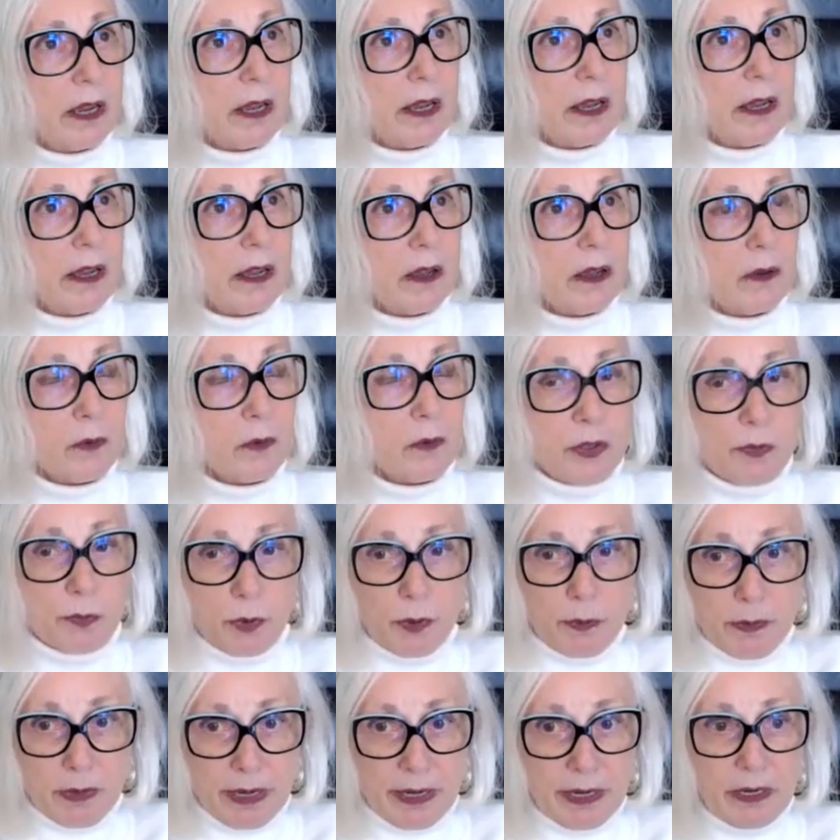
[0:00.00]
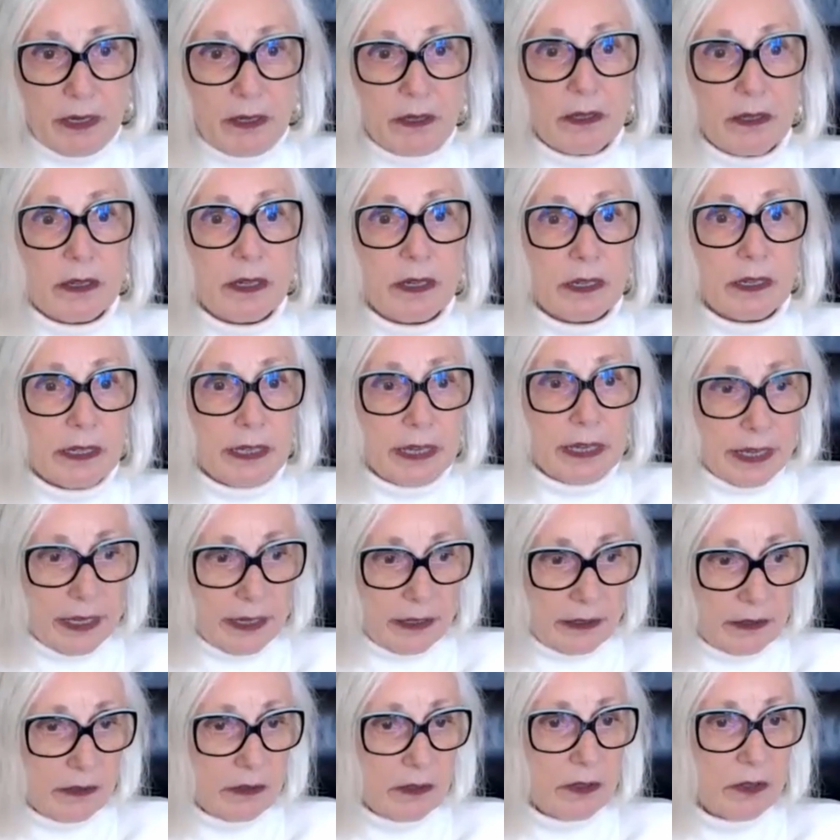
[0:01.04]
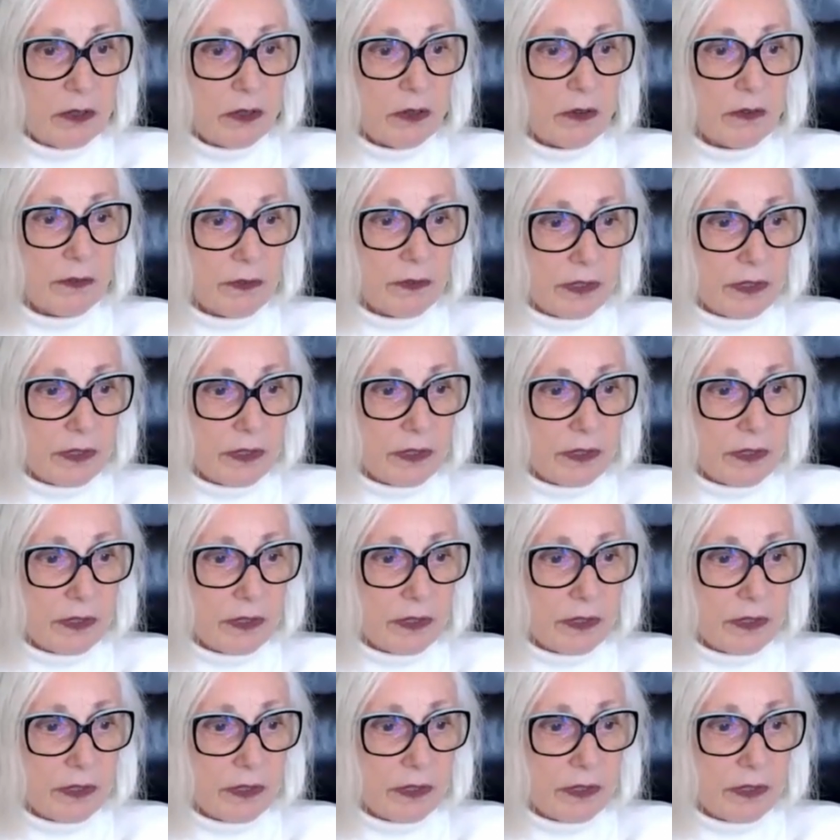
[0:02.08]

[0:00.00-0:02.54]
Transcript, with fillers: uh, which put money again, you know,